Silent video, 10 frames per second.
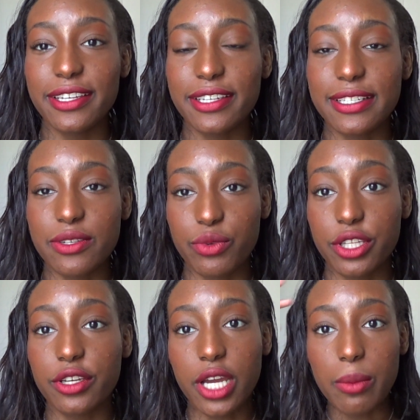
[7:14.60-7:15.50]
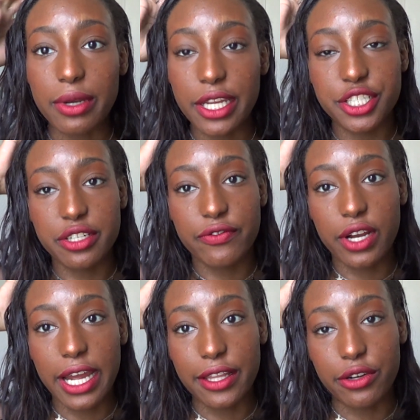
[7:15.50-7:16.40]
is a really good combination for a
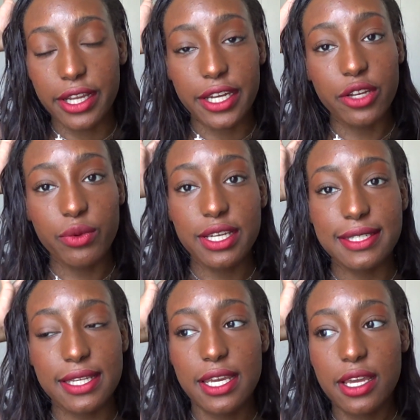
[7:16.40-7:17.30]
highlighter anyways,